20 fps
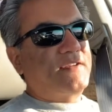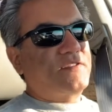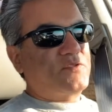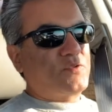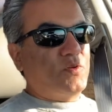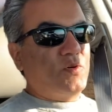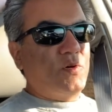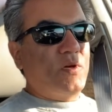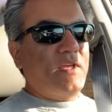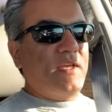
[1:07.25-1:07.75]

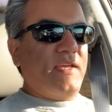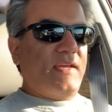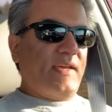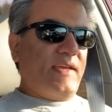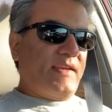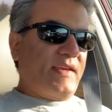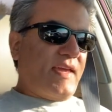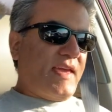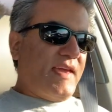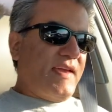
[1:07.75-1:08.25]
So
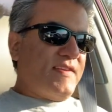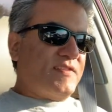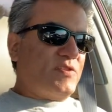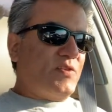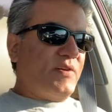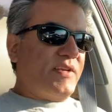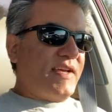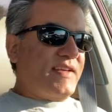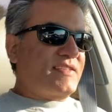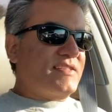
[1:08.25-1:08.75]
in case
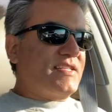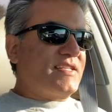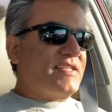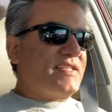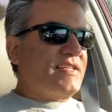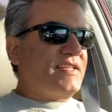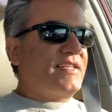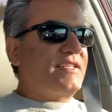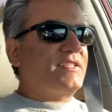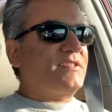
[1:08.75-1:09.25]
your
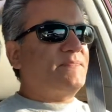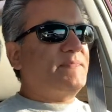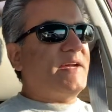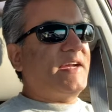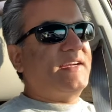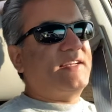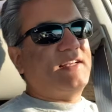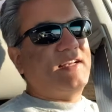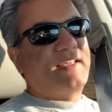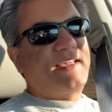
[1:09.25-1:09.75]
accelerator
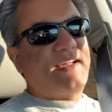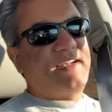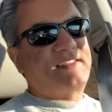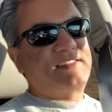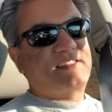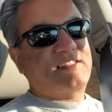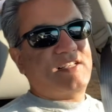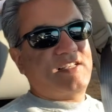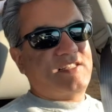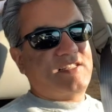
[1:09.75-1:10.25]
pedal
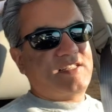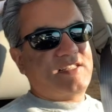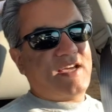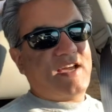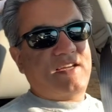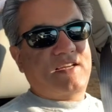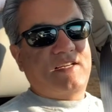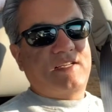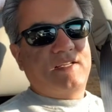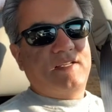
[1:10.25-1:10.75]
gets
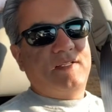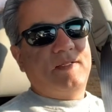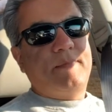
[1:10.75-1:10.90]
stuck,